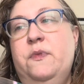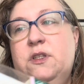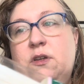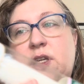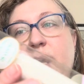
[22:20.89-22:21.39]

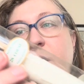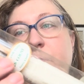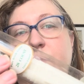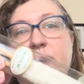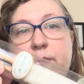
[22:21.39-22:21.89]
So yeah,
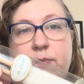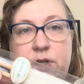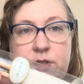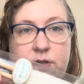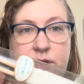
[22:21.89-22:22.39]
I'm
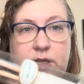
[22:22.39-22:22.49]
pretty sure